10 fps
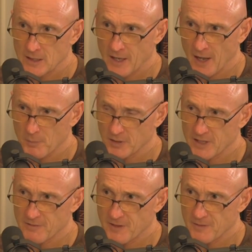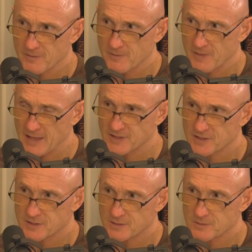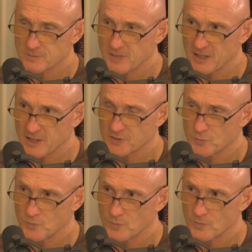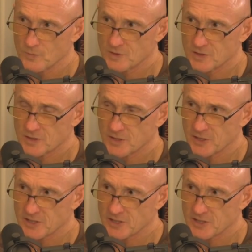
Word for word: And I believe that that's because to